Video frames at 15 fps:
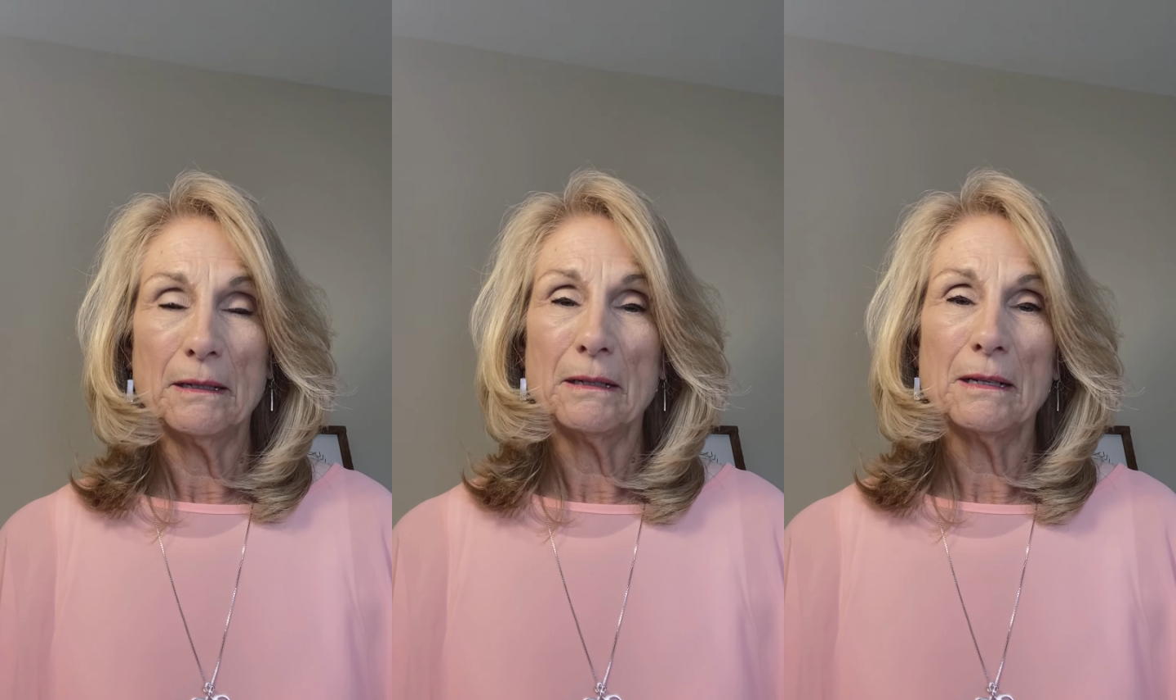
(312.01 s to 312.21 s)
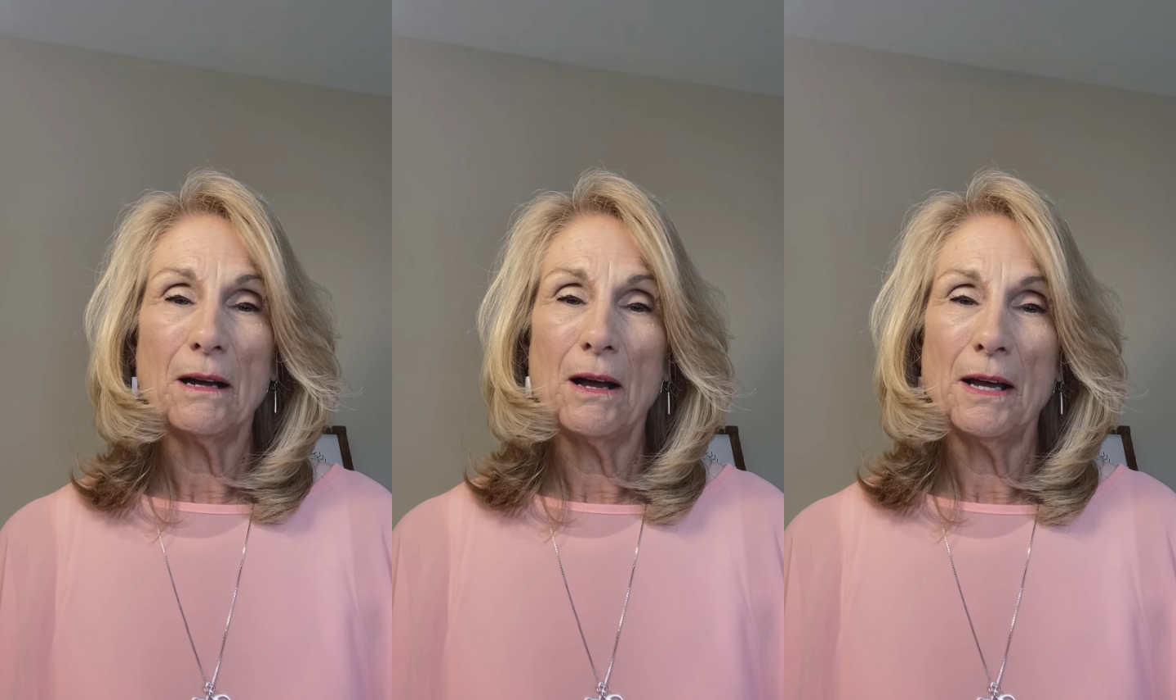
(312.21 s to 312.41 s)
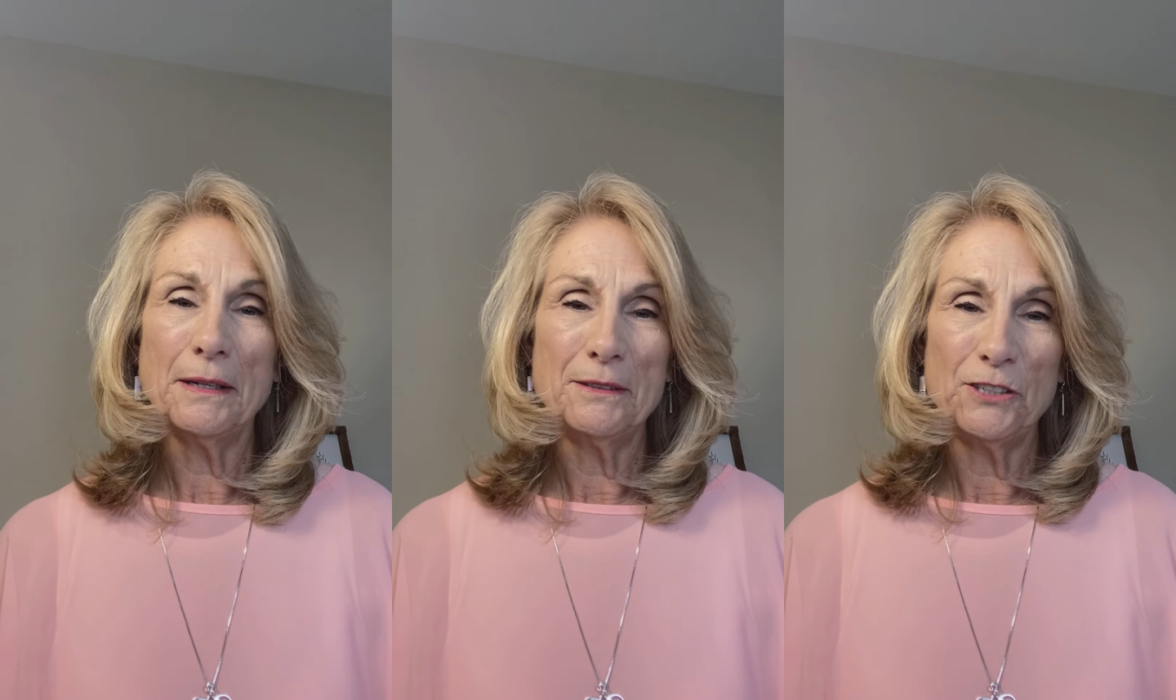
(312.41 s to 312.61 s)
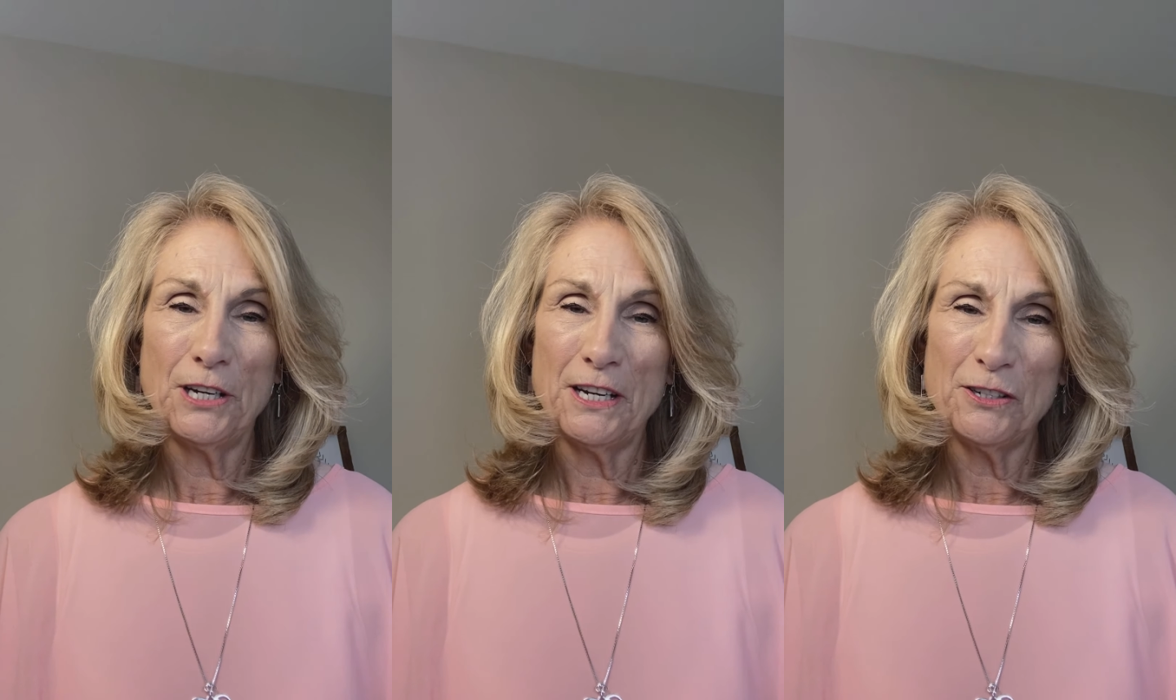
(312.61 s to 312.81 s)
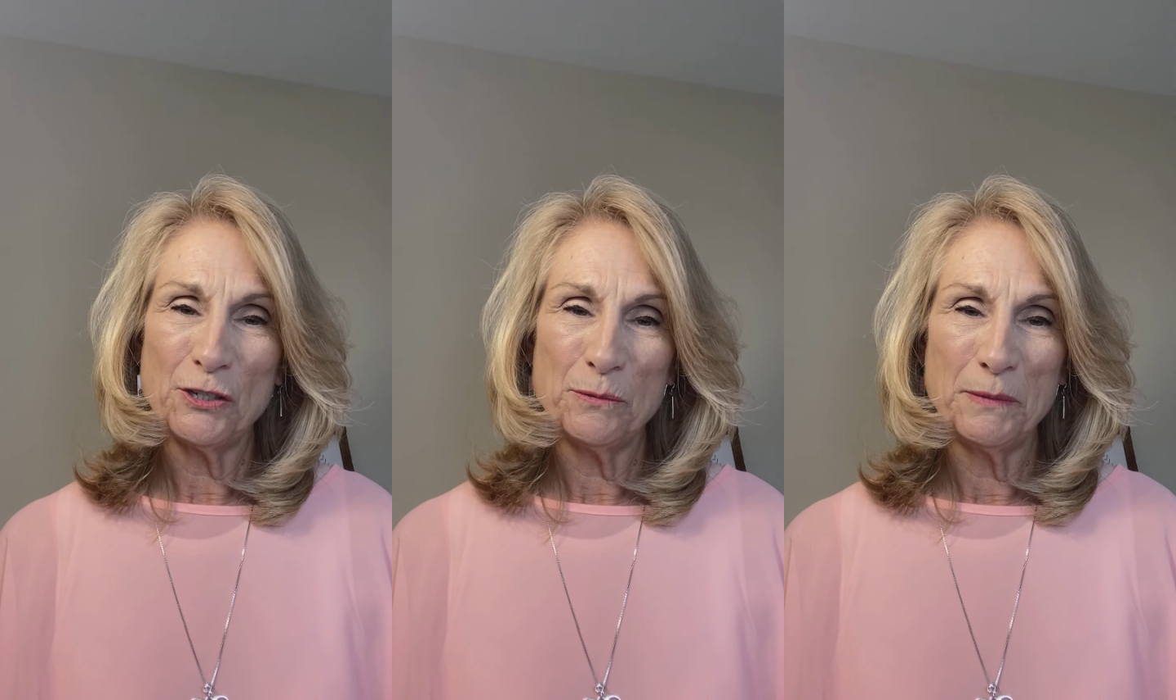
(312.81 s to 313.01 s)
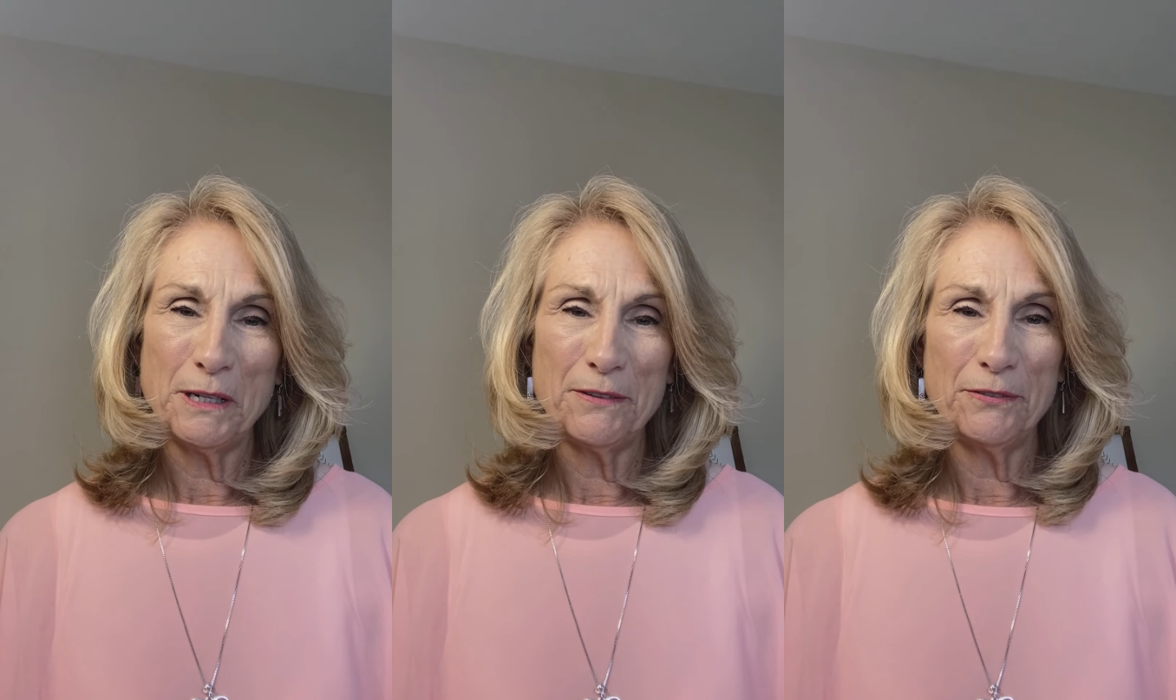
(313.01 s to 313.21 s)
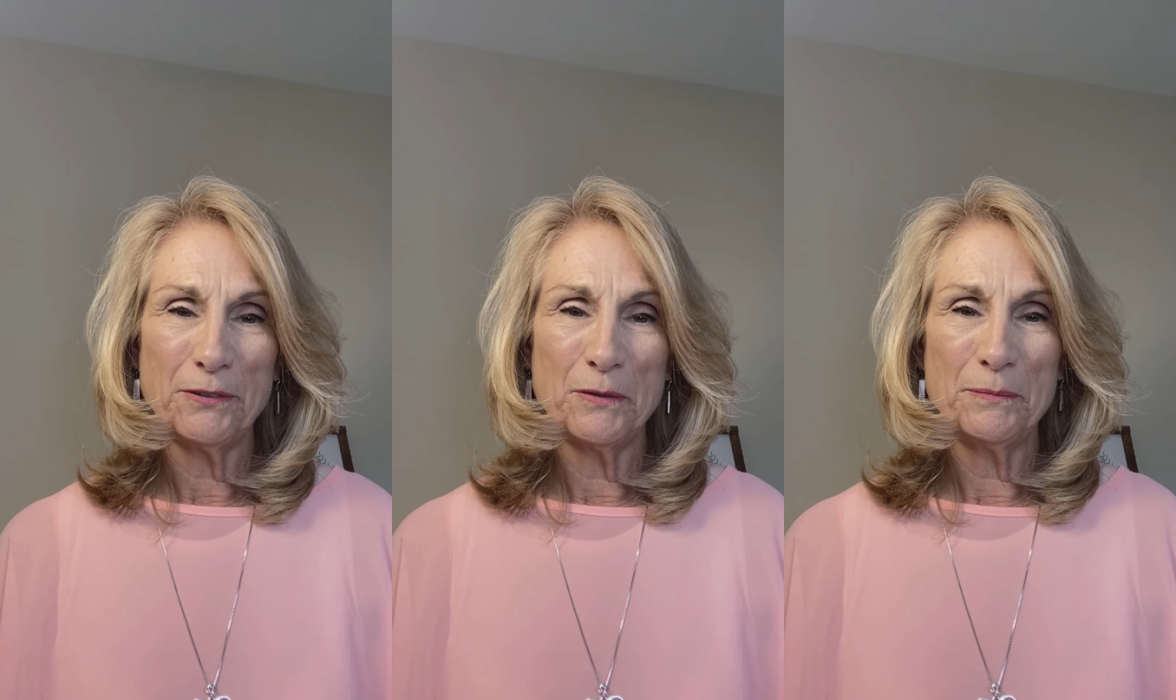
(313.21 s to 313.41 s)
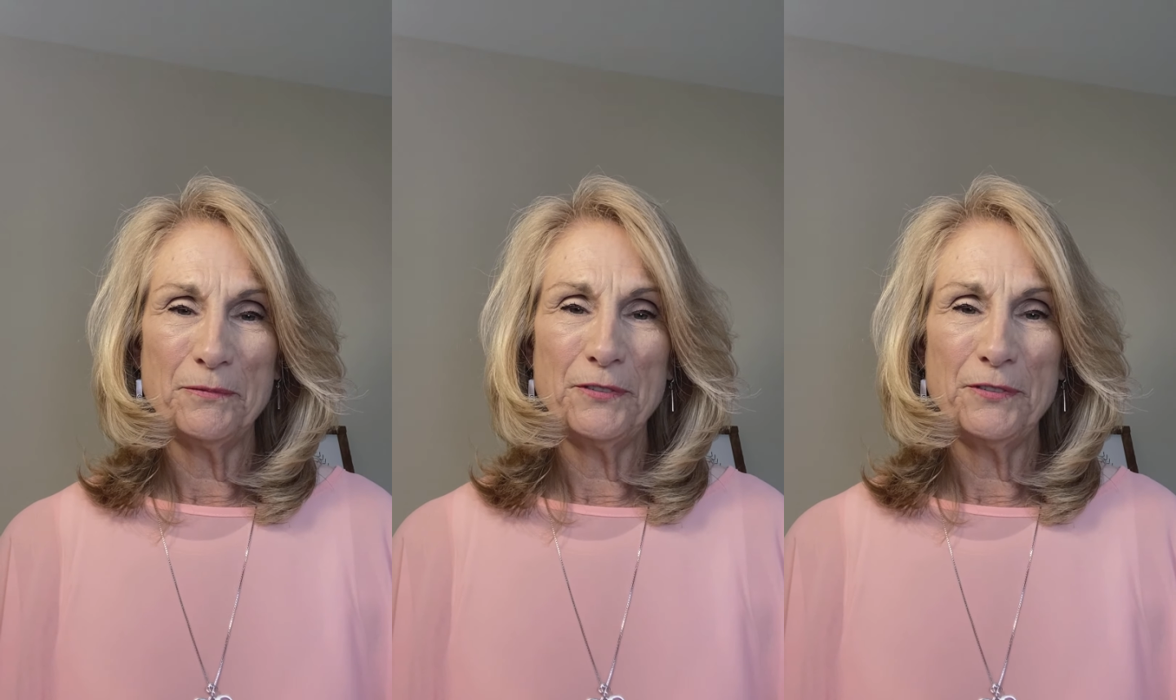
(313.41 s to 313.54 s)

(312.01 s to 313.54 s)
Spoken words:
God changed me from